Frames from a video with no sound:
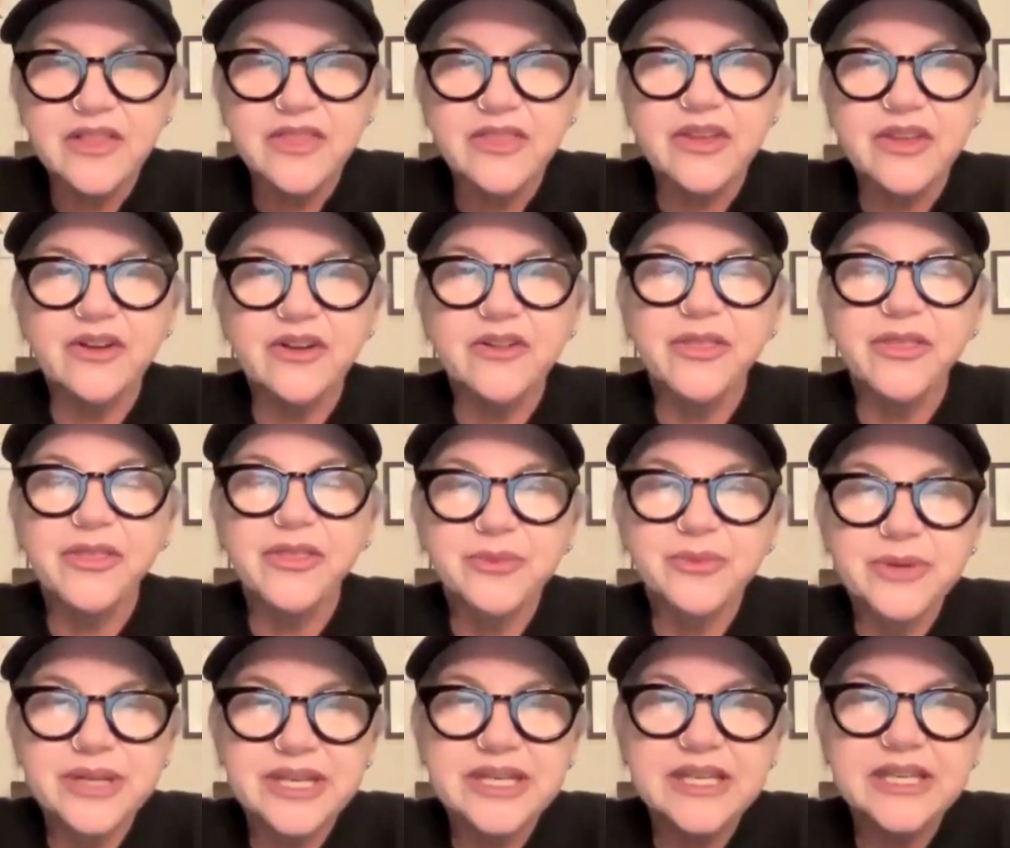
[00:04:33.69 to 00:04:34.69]
There are
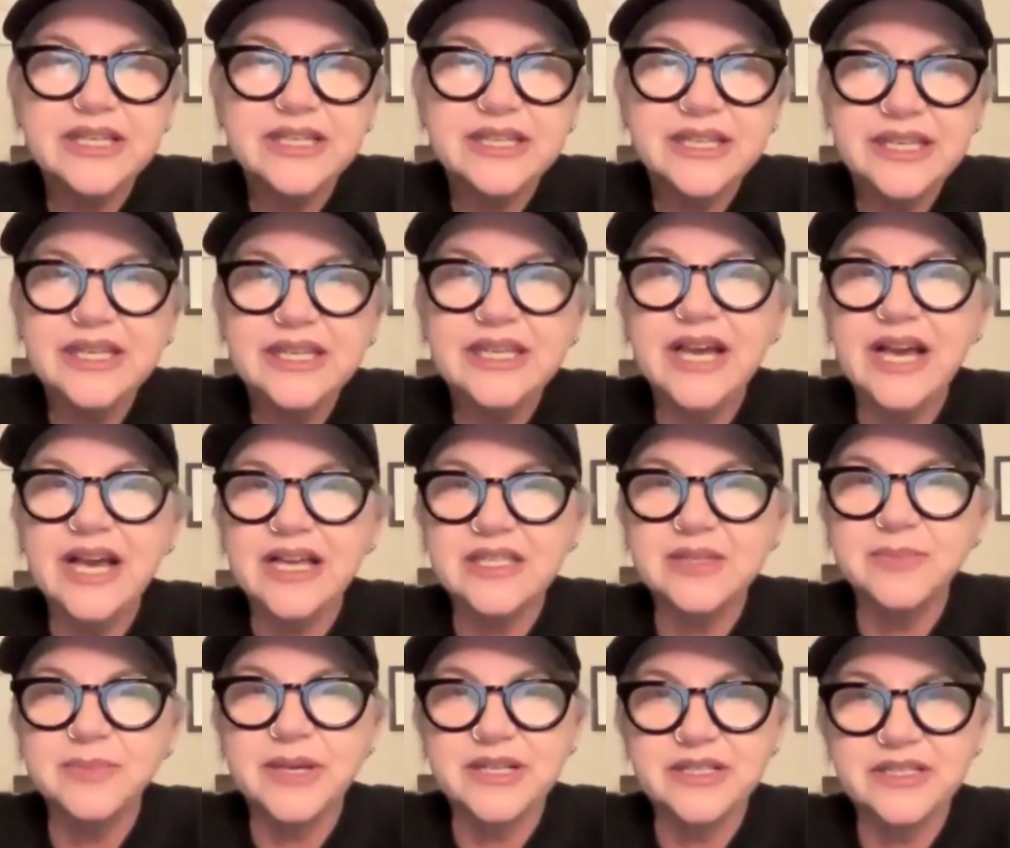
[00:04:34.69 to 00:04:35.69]
three key
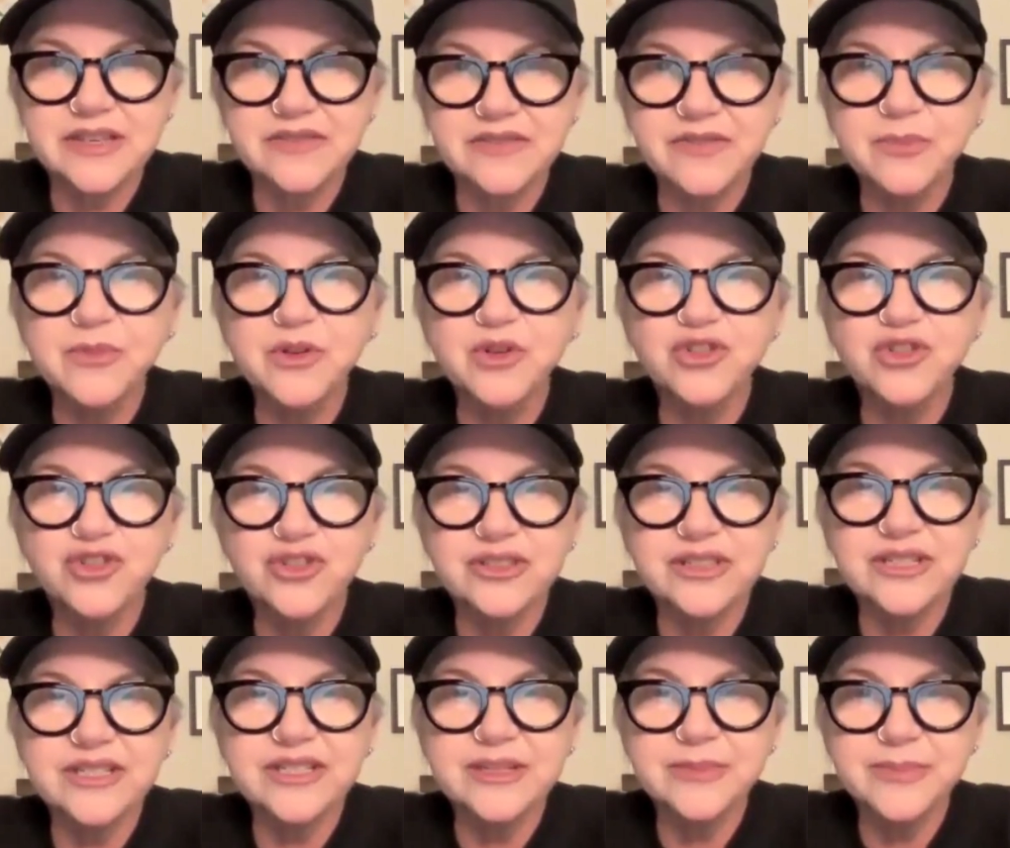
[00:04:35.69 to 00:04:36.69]
aspects of
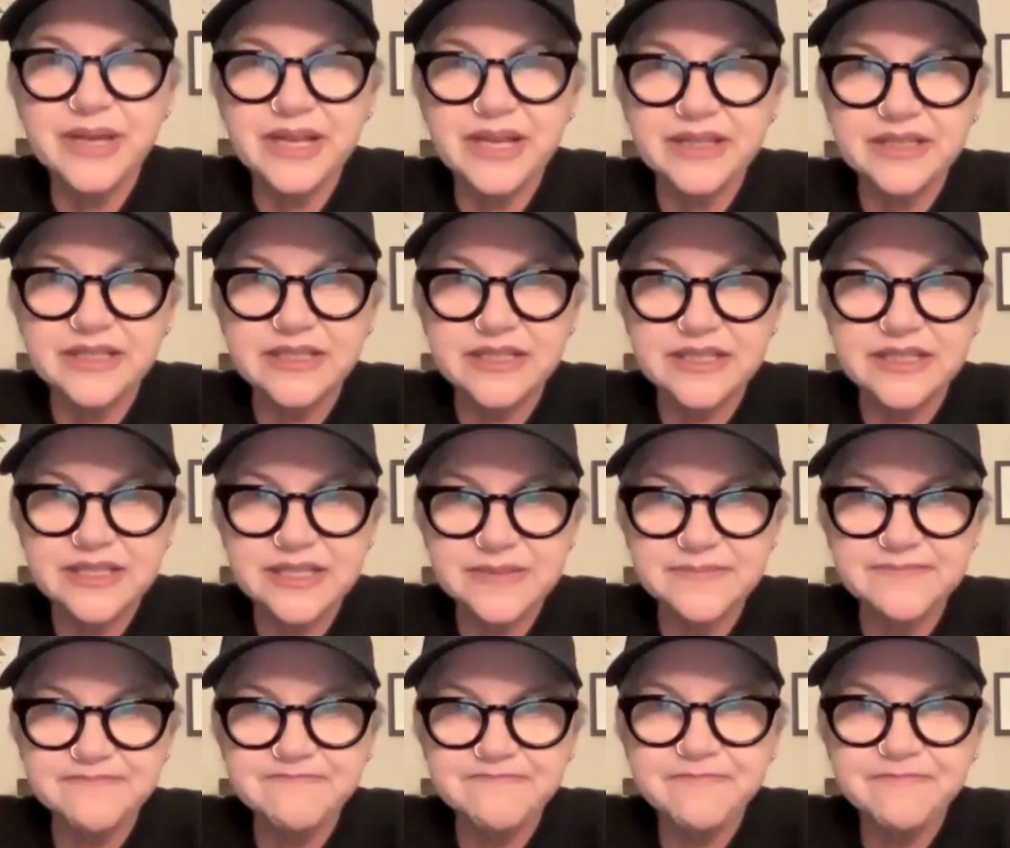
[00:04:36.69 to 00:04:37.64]
emotional independence: